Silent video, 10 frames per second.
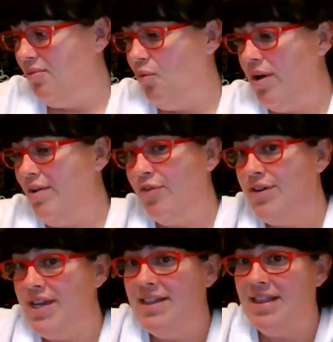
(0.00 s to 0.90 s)
whatever
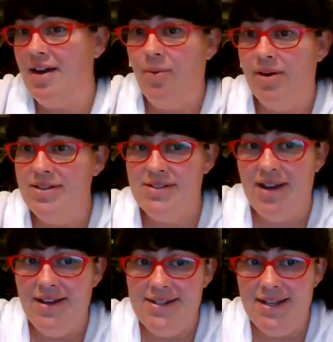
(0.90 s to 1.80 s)
date that was,
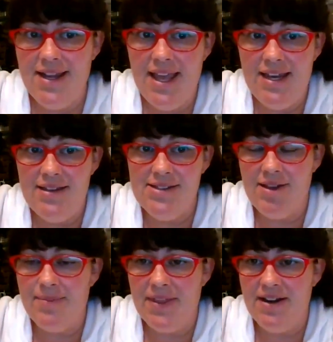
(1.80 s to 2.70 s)
1980
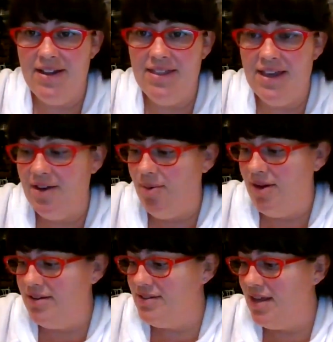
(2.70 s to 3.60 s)
something, I think it
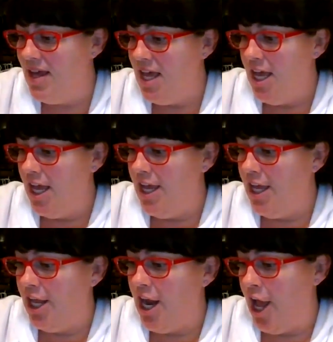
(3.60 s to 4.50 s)
was.
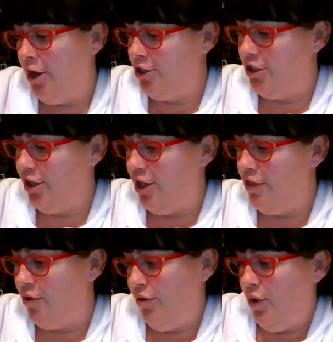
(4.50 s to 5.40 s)
And actually,
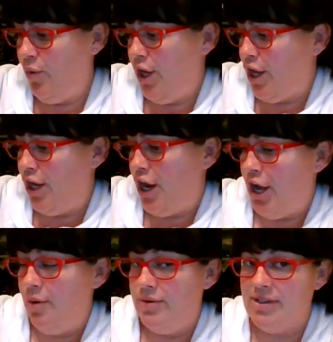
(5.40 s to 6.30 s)
the only weekend
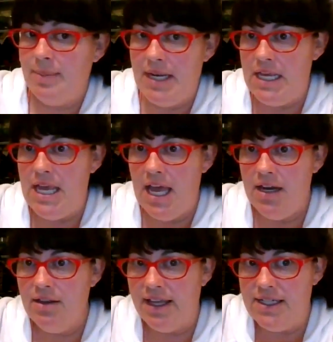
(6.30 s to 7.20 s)
I mean, he
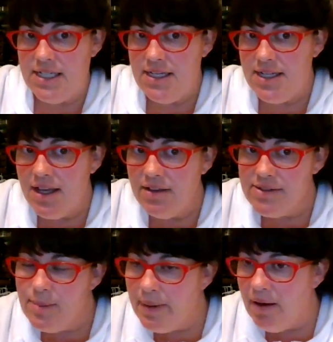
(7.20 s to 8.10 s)
had like
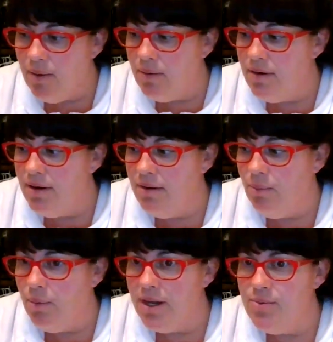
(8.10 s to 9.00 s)
details about
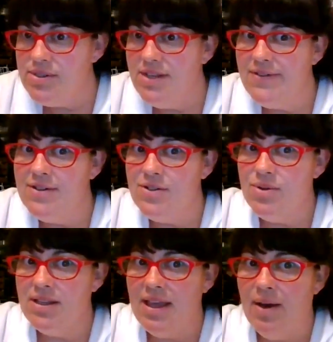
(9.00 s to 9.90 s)
what he was even
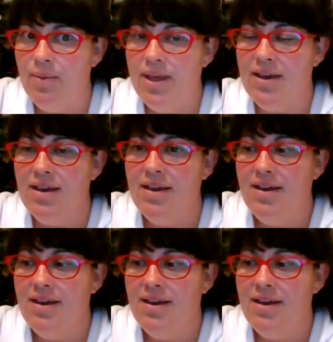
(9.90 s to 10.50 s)
doing that week.